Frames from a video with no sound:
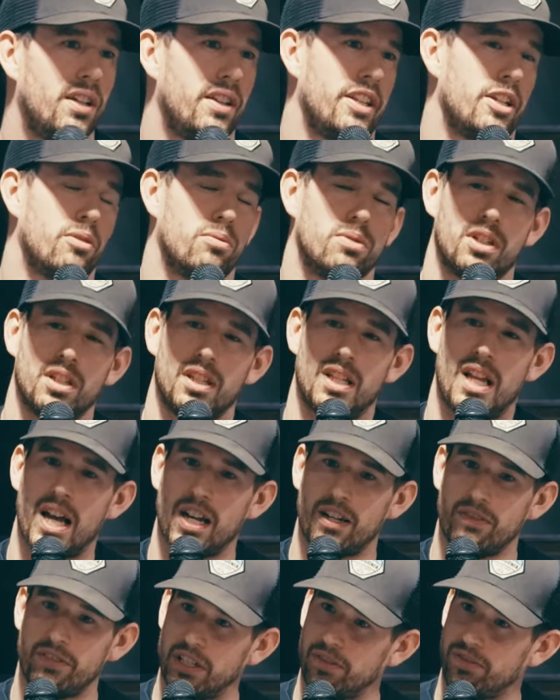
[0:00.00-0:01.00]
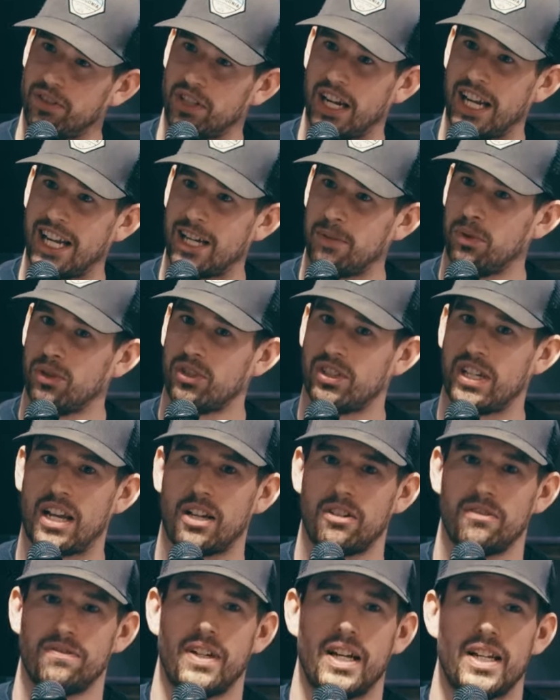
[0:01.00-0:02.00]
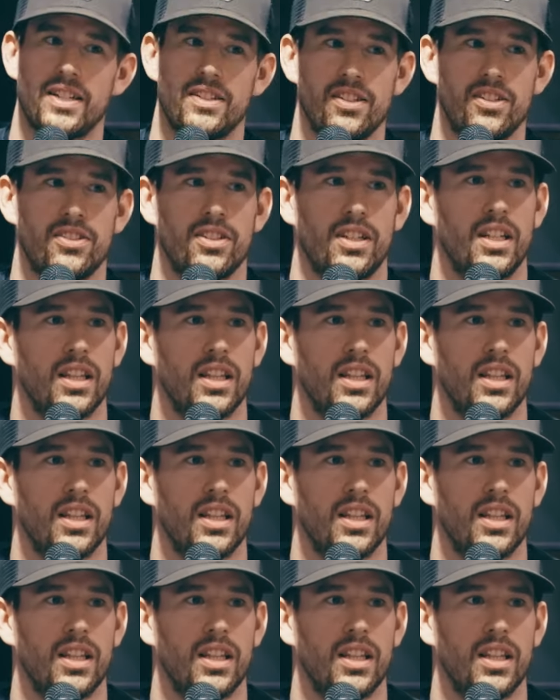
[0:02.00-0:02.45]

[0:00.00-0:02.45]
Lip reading: There were a lot of different animal sacrifices,